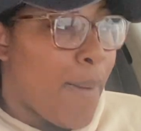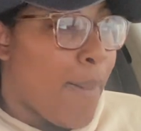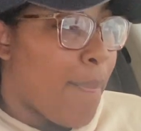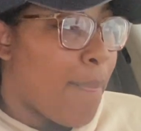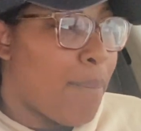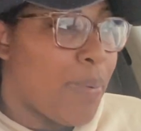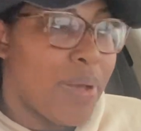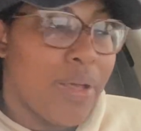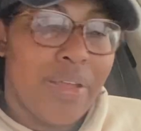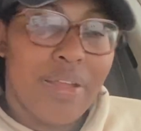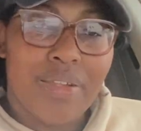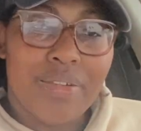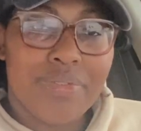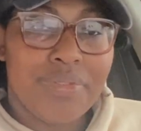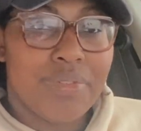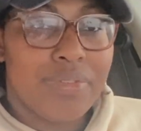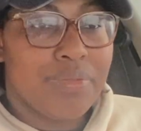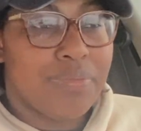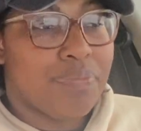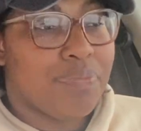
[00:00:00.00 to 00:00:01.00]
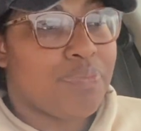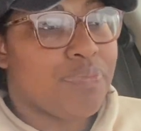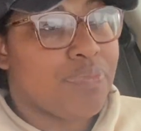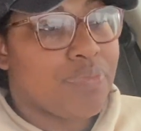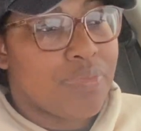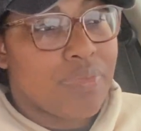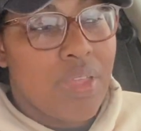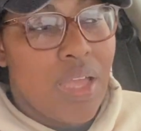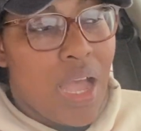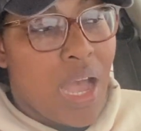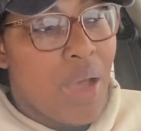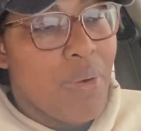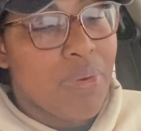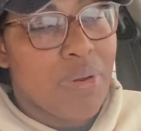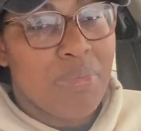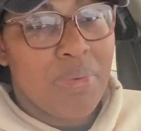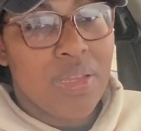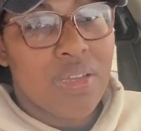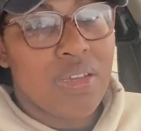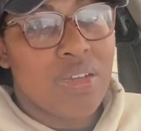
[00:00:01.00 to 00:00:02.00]
but I would
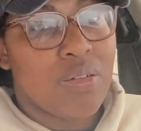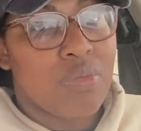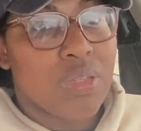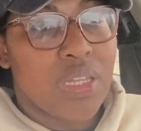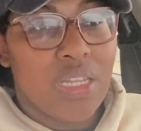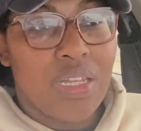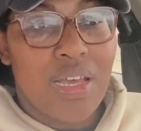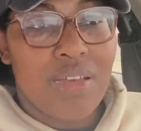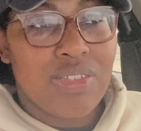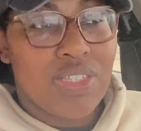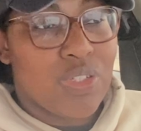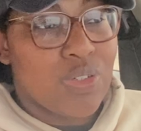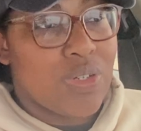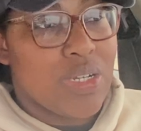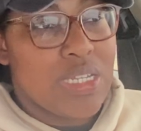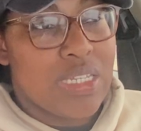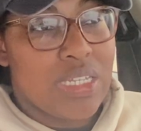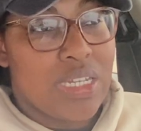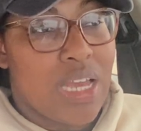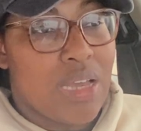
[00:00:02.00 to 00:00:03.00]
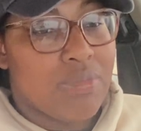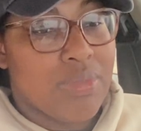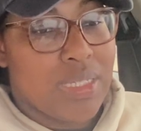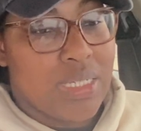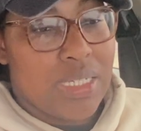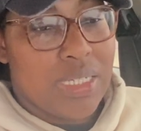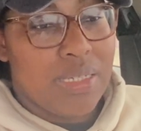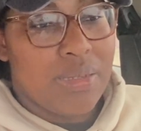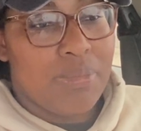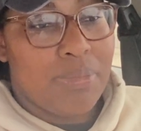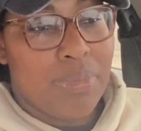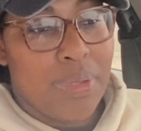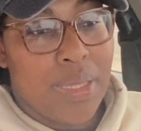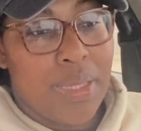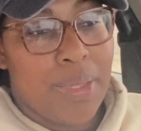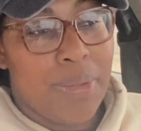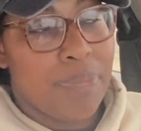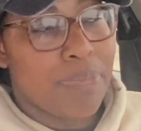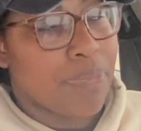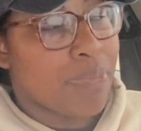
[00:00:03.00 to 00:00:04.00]
have been good with the love stories and that was it.
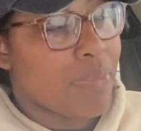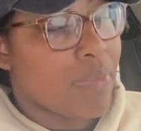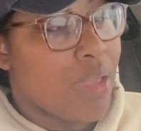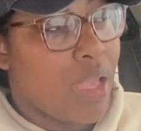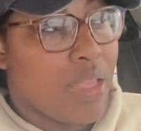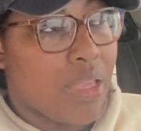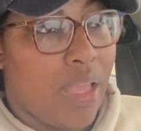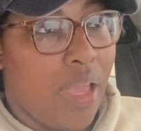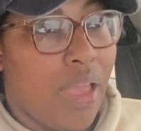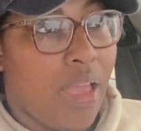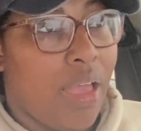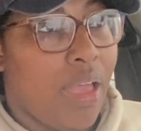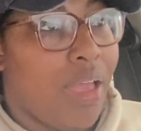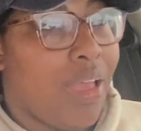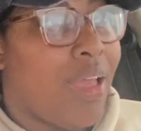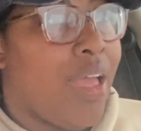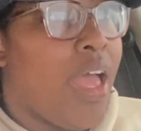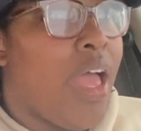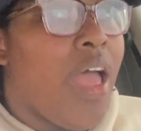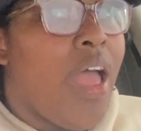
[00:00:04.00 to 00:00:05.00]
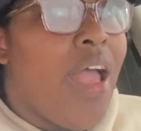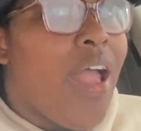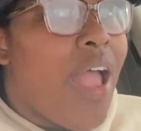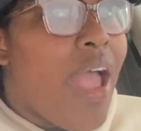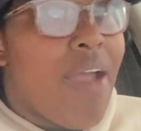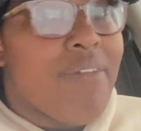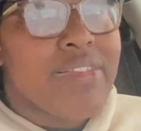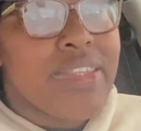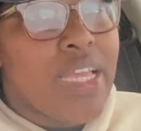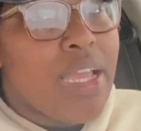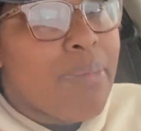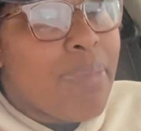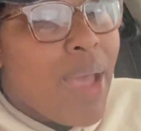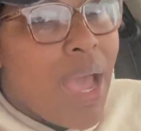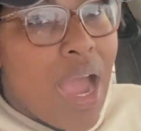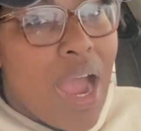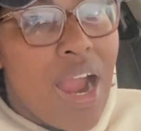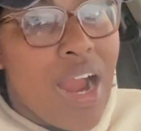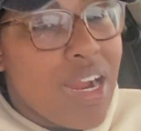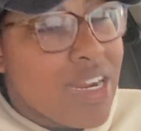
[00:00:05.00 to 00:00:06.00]
But yeah, everything
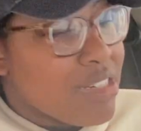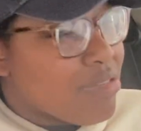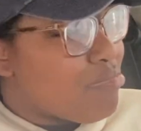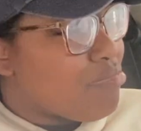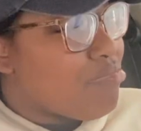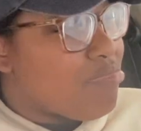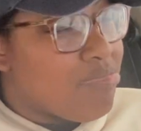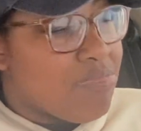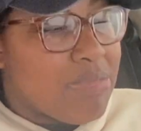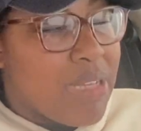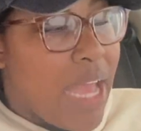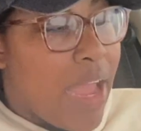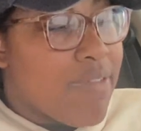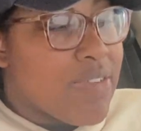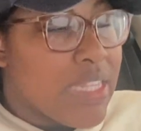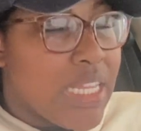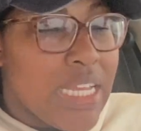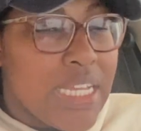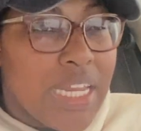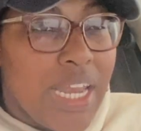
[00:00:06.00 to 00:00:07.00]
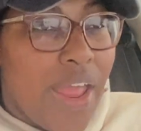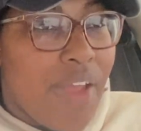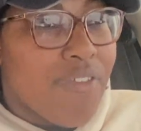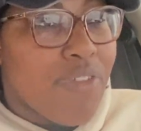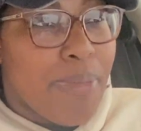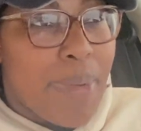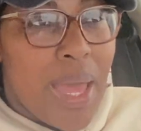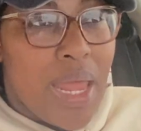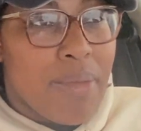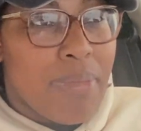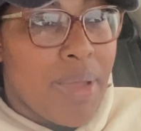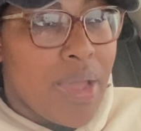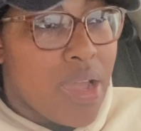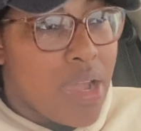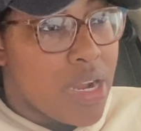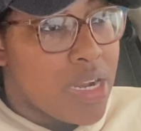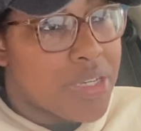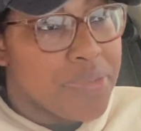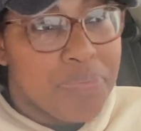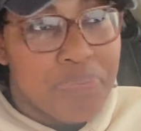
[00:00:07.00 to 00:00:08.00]
but her, everything and everybody but
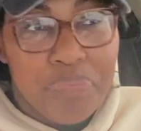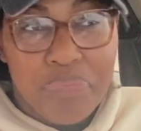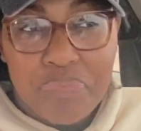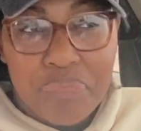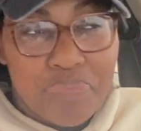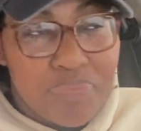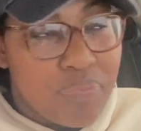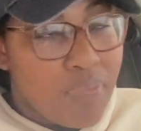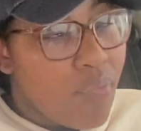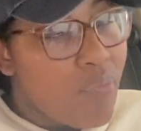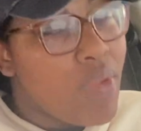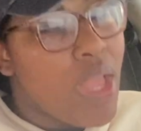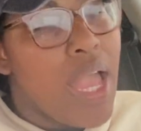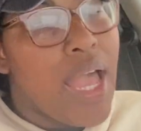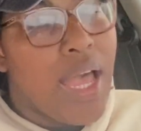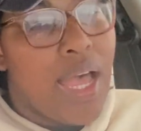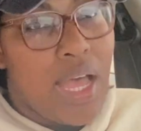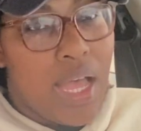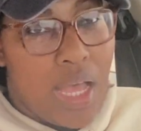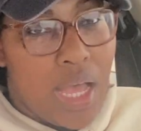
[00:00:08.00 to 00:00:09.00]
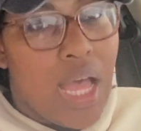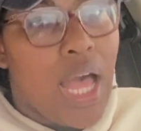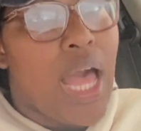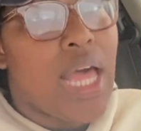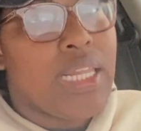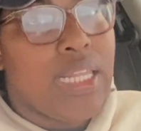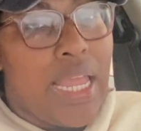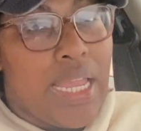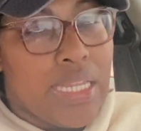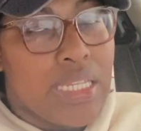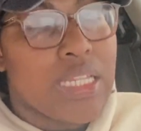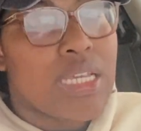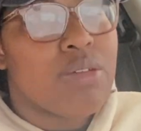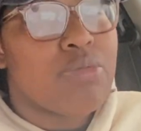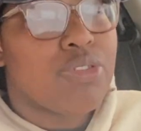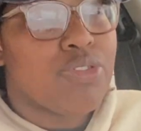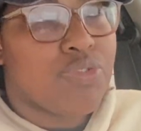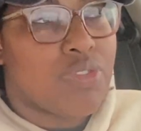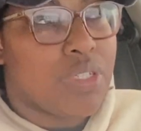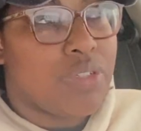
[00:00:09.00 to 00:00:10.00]
her, I liked. It
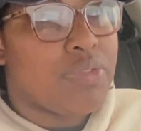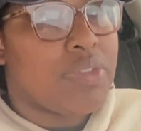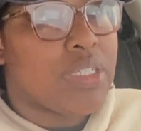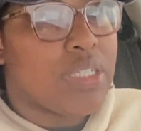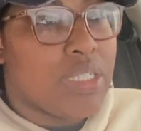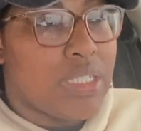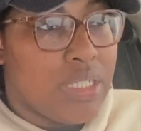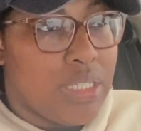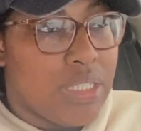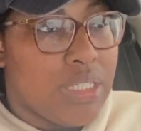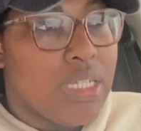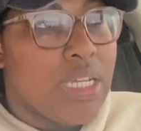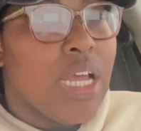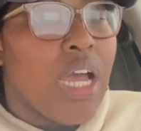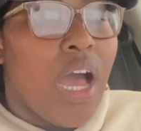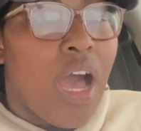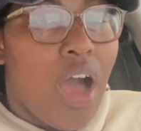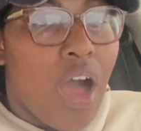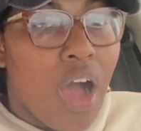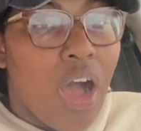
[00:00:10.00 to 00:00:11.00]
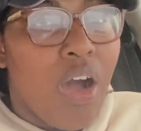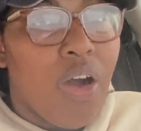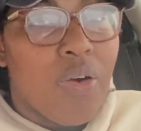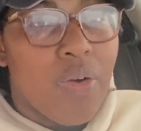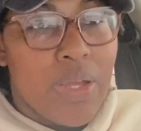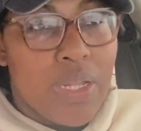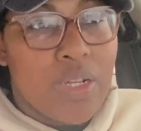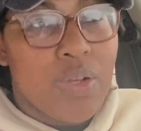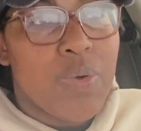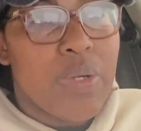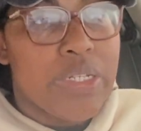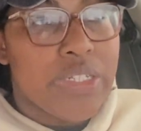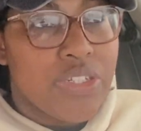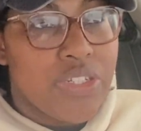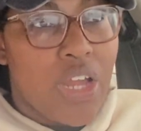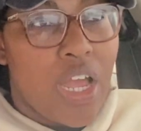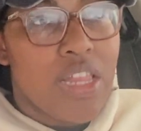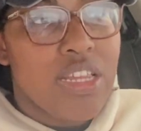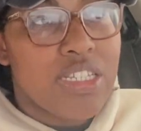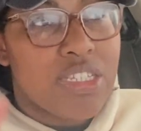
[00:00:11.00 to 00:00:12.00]
was really, really good. Oh, and Queen
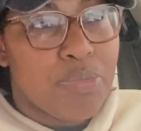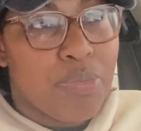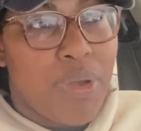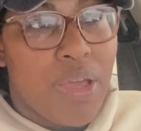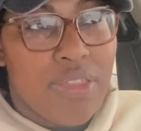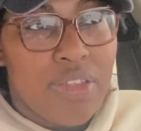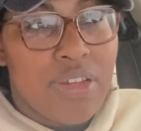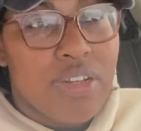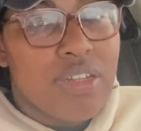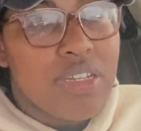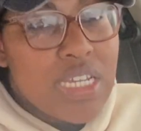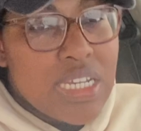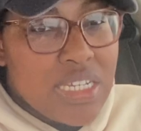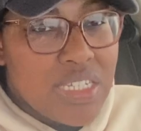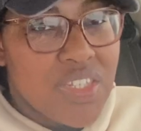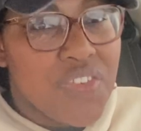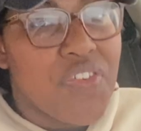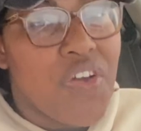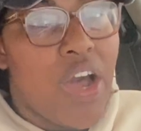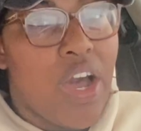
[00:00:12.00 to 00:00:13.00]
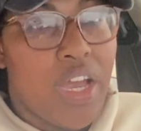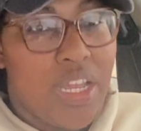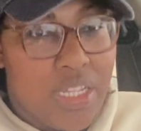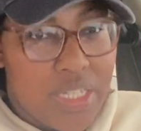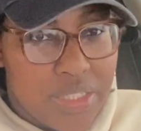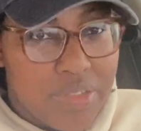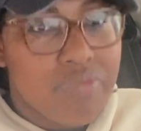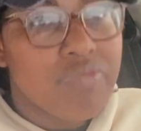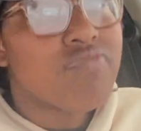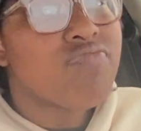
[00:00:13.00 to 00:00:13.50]
Charlotte's brother, he's fine.